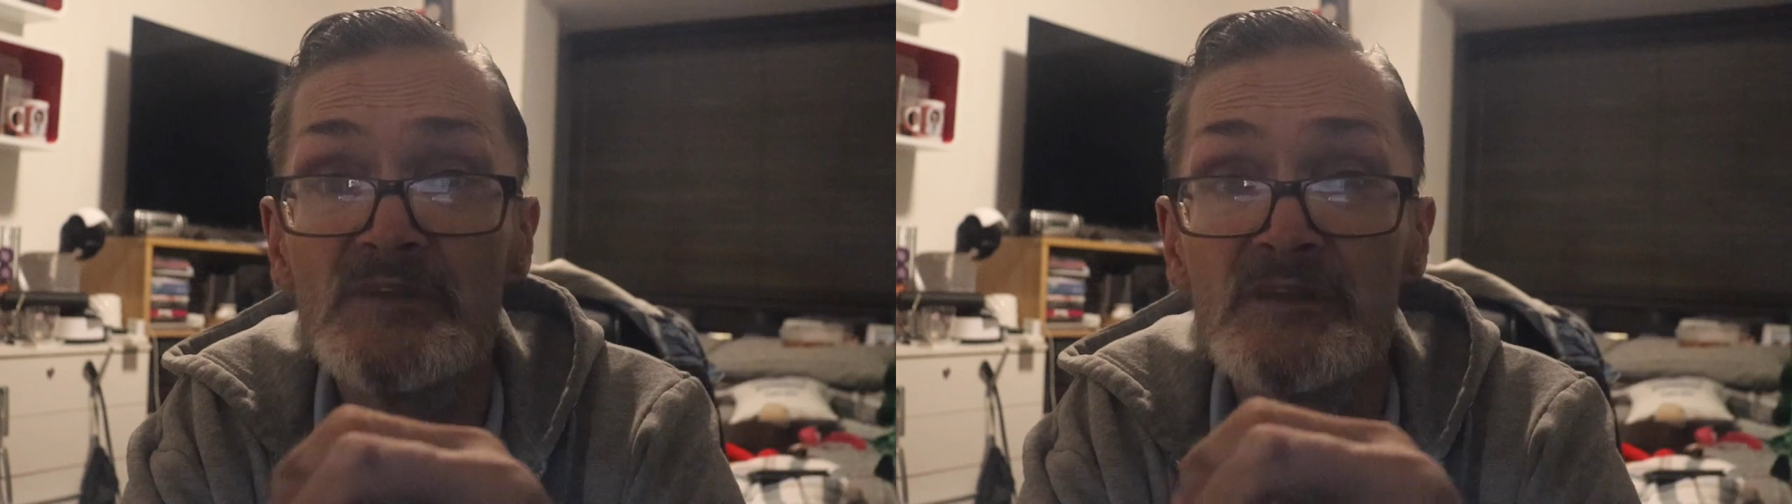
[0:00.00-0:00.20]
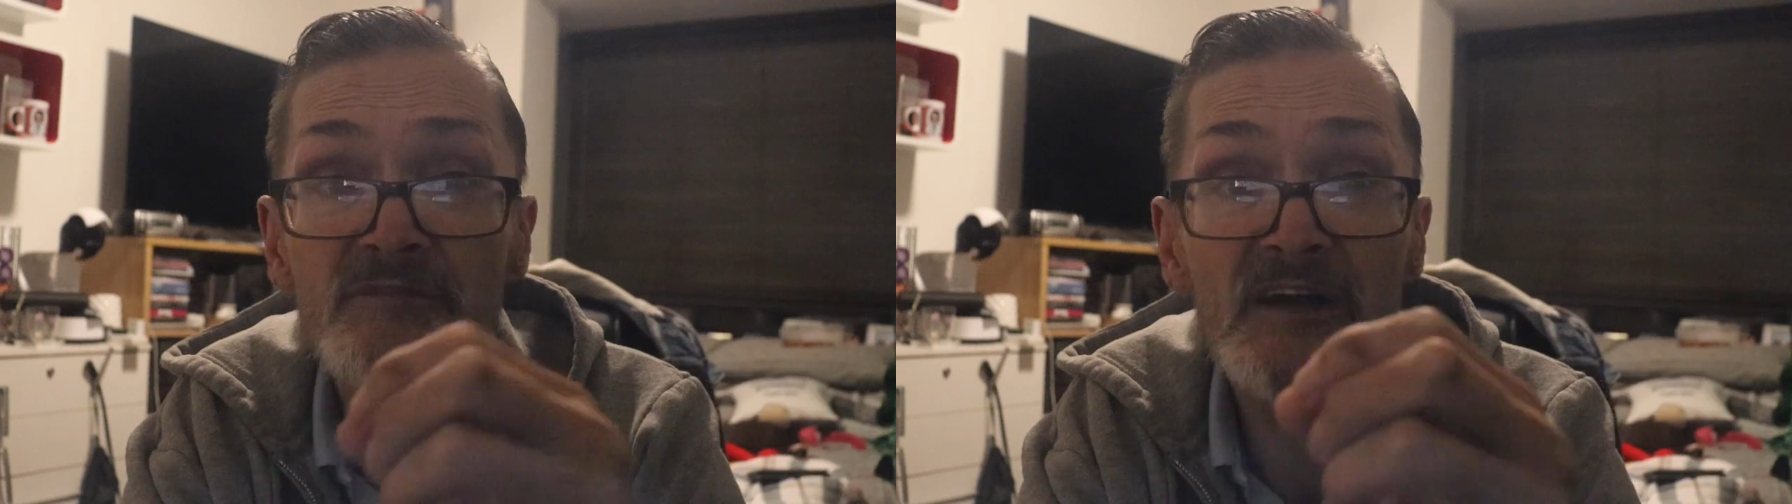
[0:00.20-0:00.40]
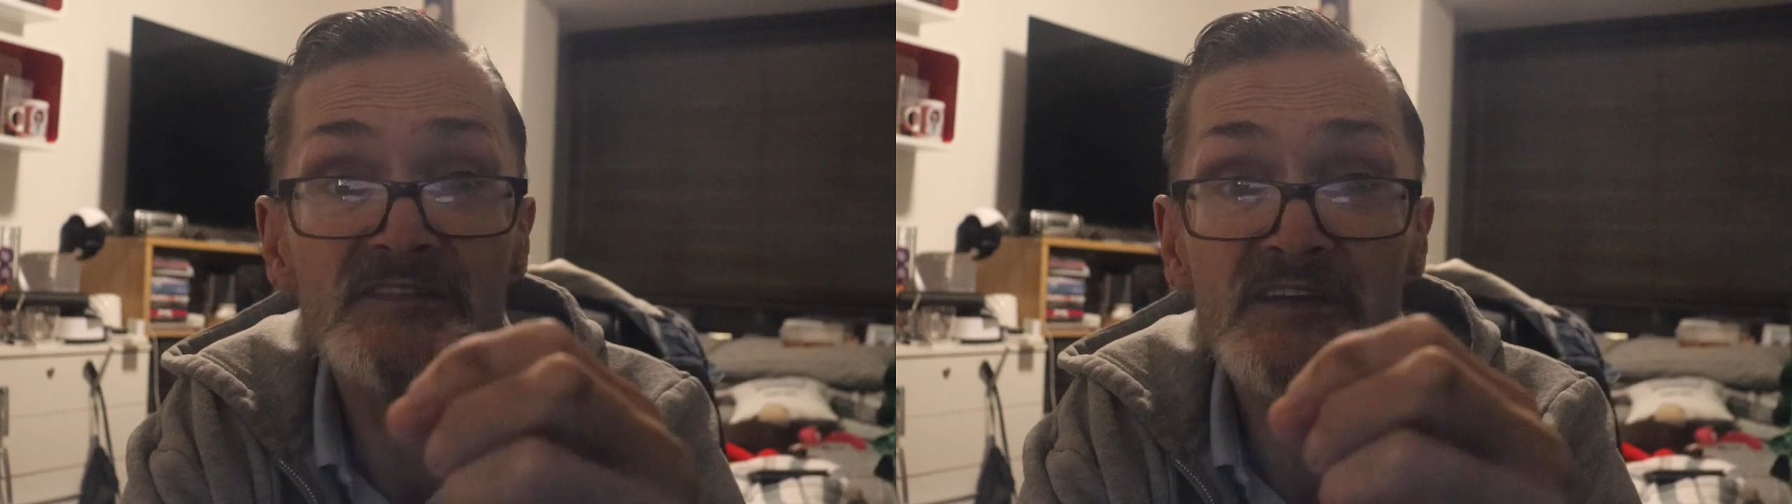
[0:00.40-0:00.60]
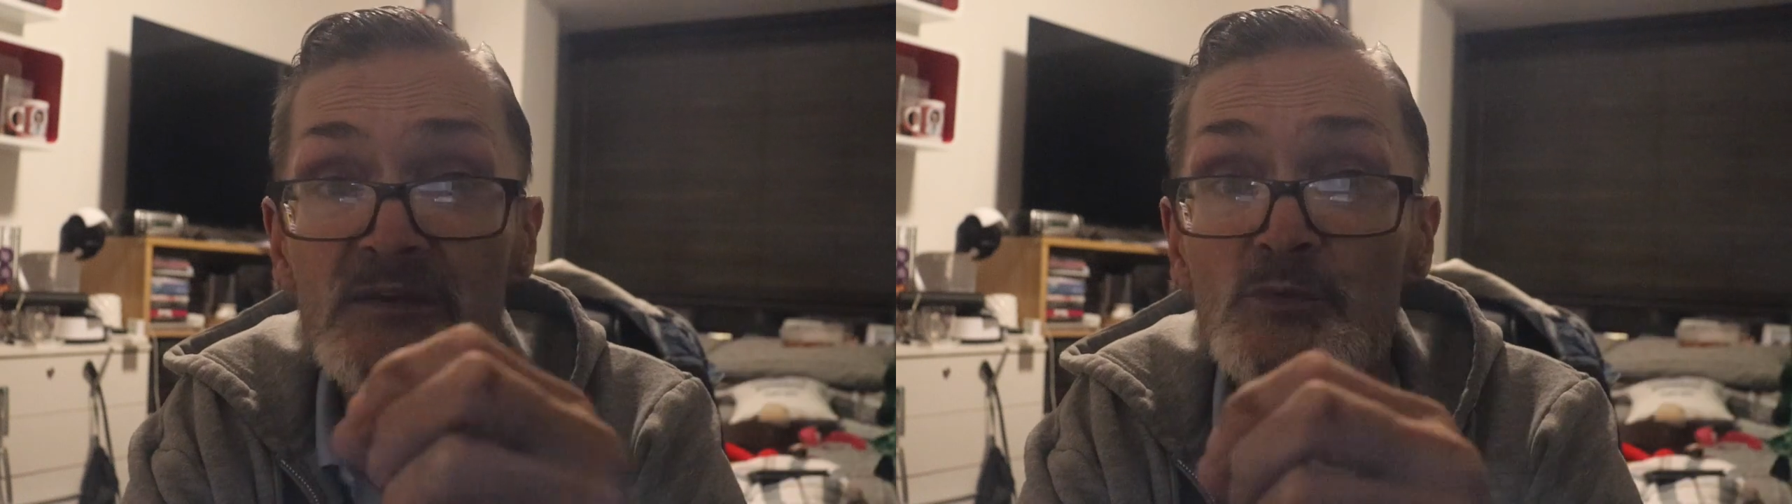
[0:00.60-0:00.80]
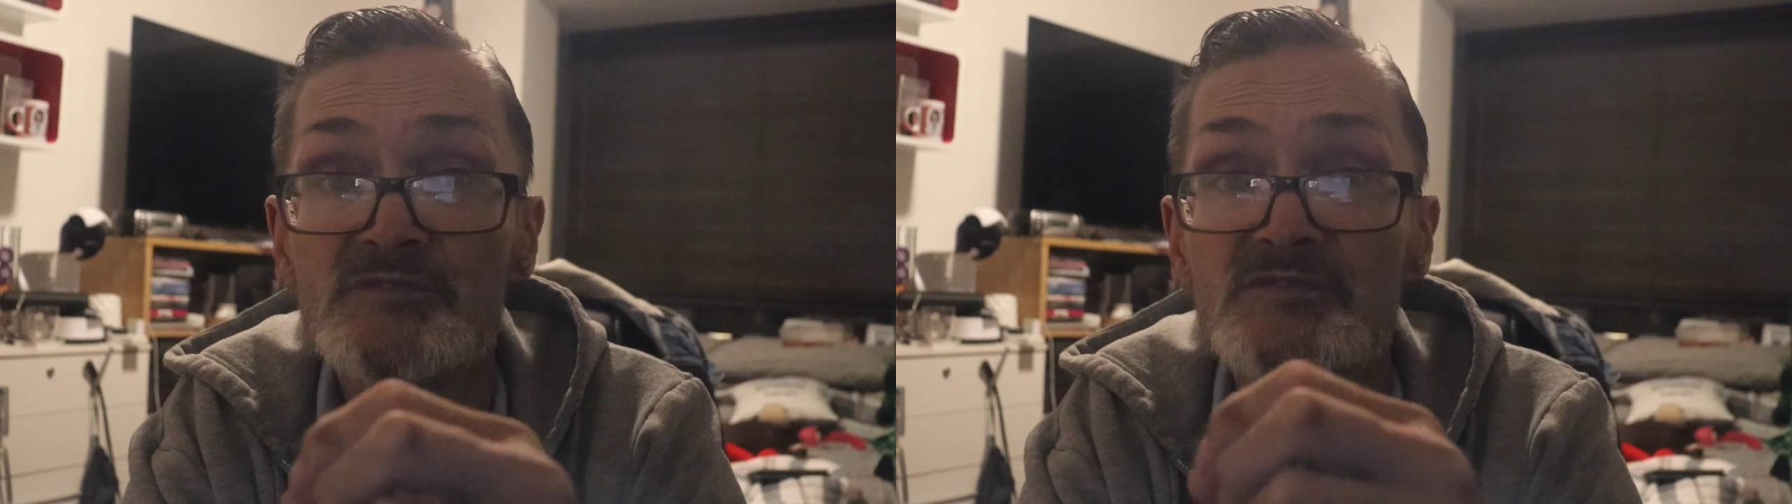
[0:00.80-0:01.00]
In fact,
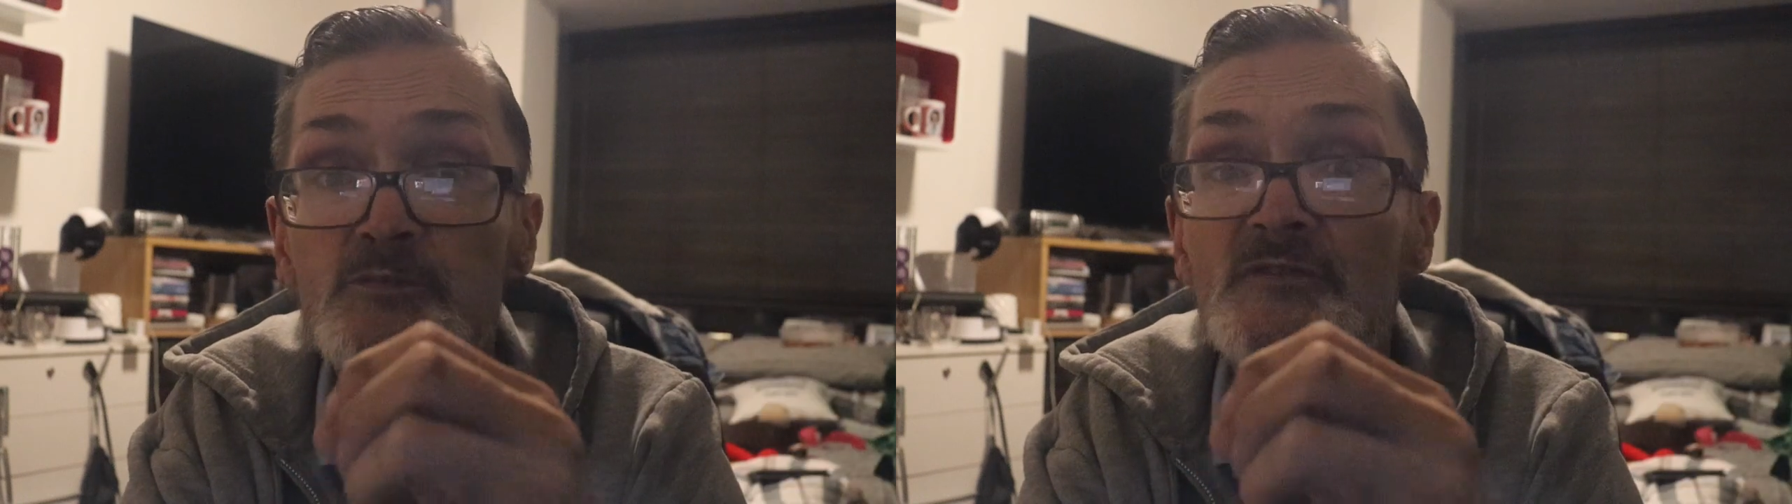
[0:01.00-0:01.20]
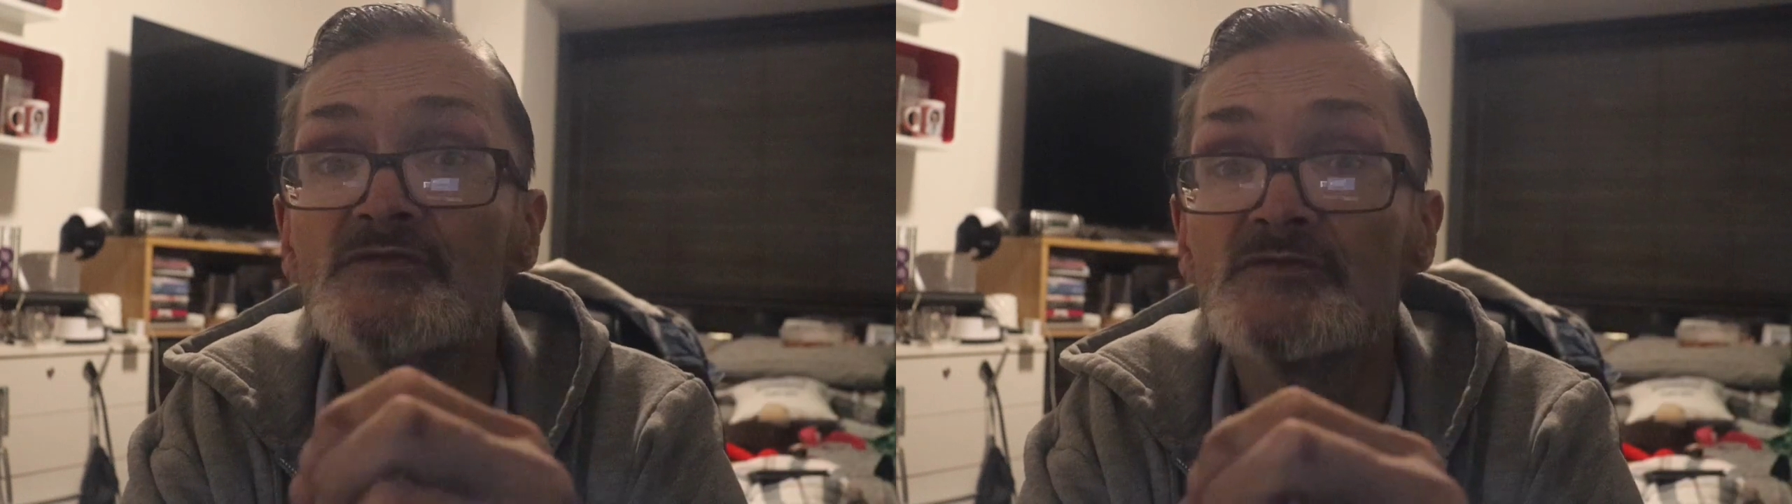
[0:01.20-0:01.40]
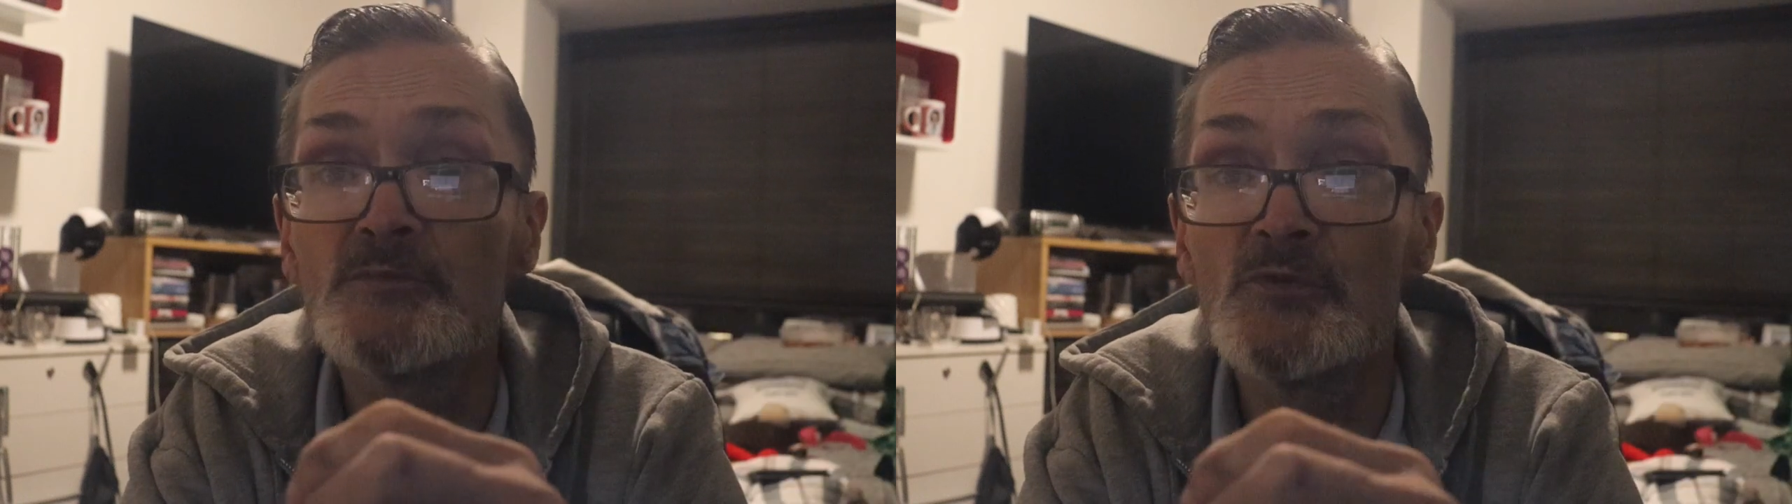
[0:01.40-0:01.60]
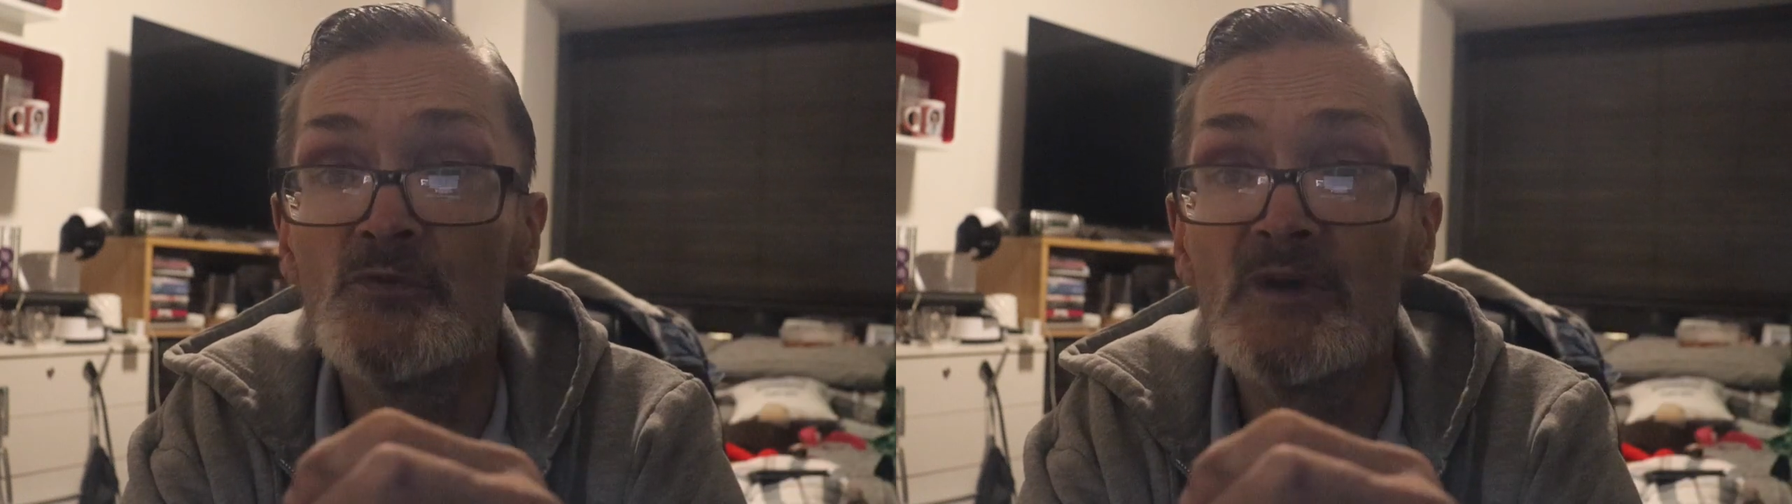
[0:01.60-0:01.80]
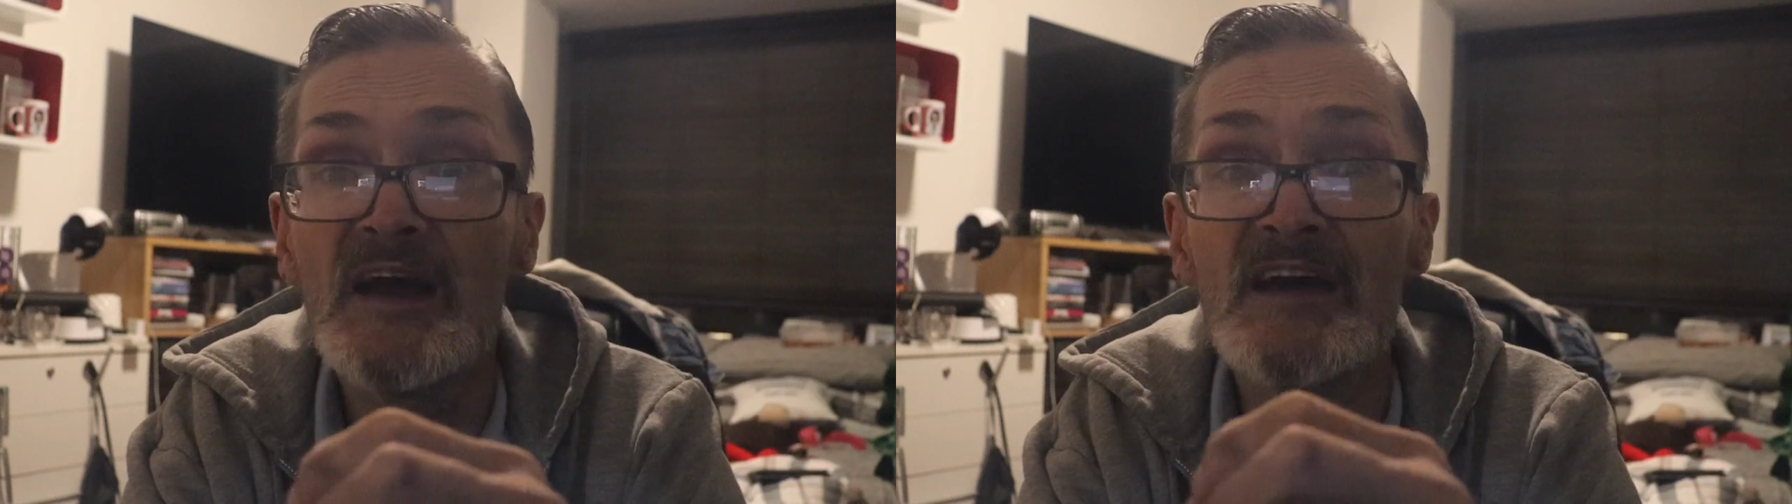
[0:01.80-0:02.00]
he was the
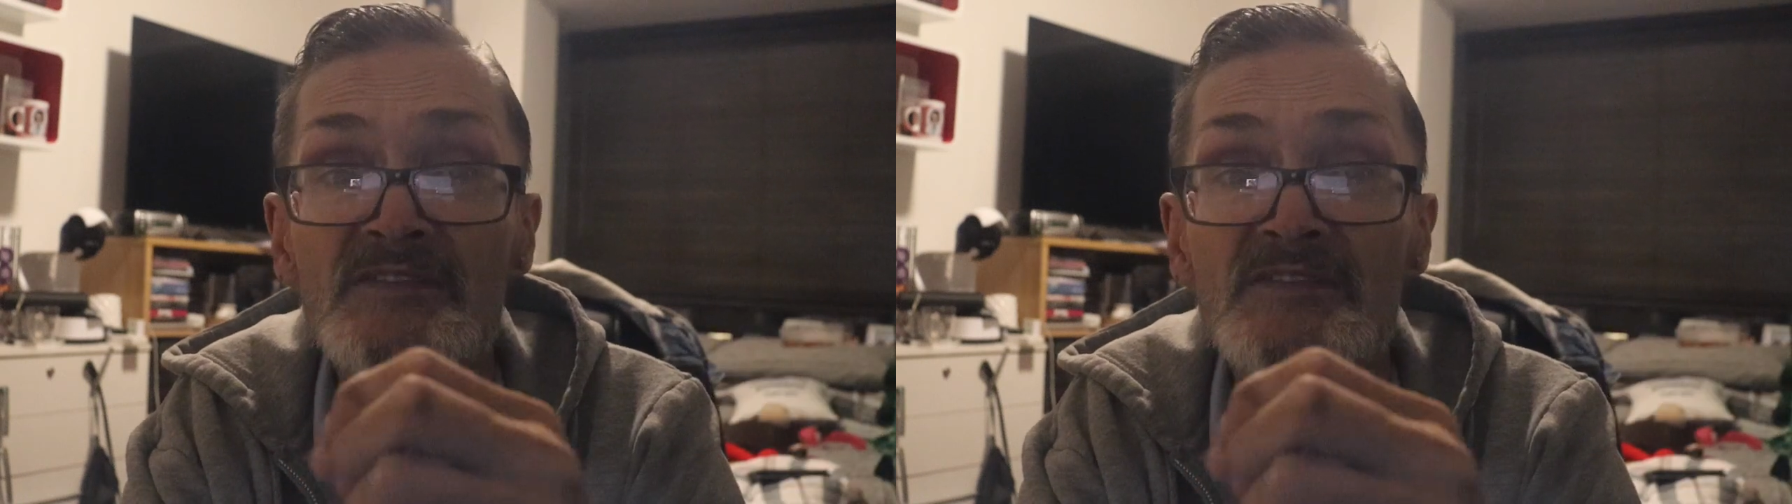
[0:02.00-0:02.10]
principal at